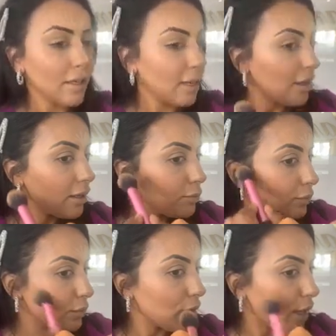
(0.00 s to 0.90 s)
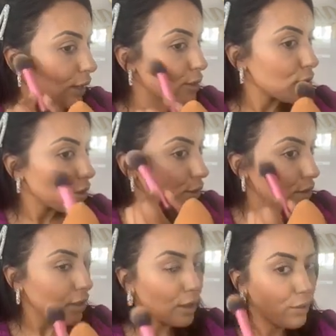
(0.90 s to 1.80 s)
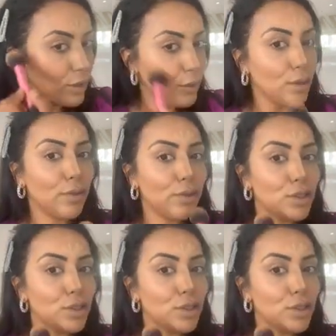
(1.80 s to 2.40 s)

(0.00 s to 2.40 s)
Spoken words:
that if you're